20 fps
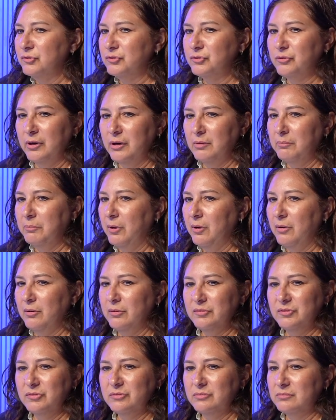
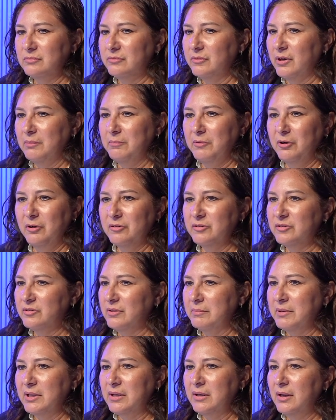grandpas, grandmas.
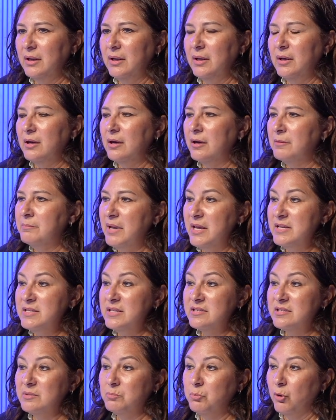I mean,
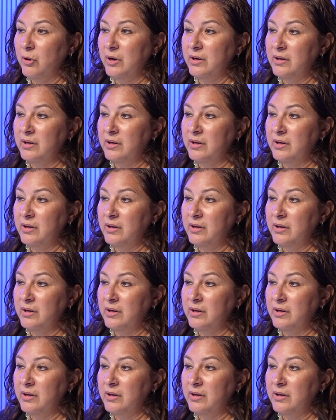amazing support.